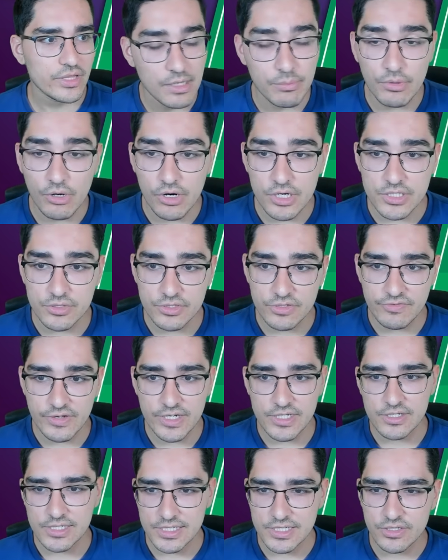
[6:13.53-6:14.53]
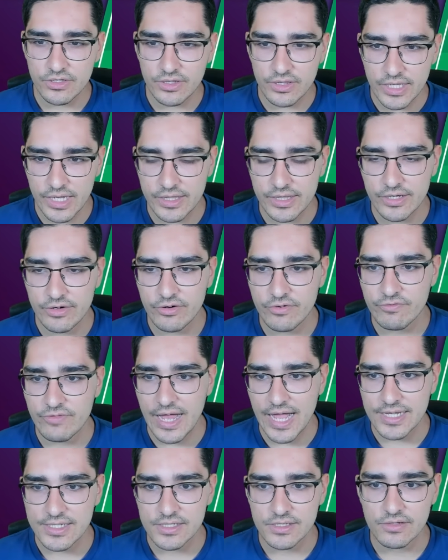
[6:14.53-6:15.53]
double Arsenal defense because I still think they're
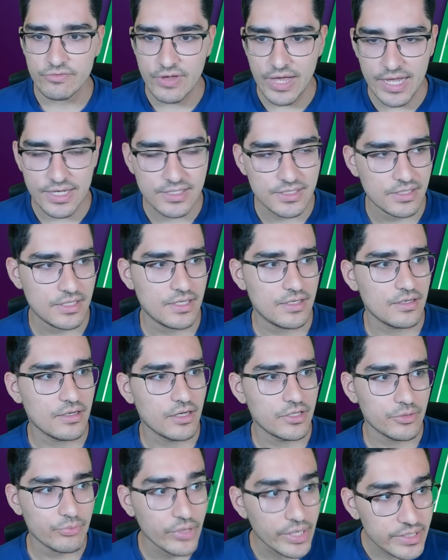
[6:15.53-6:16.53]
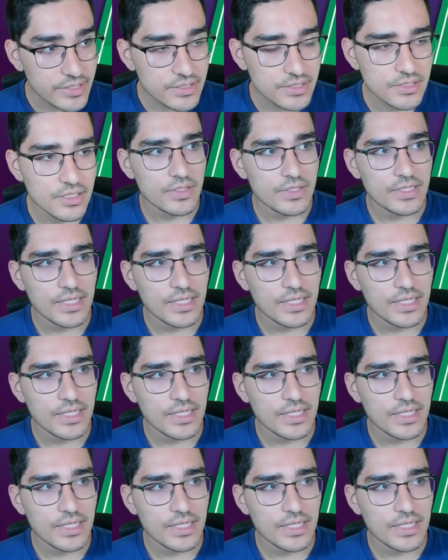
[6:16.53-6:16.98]
vastly underpriced.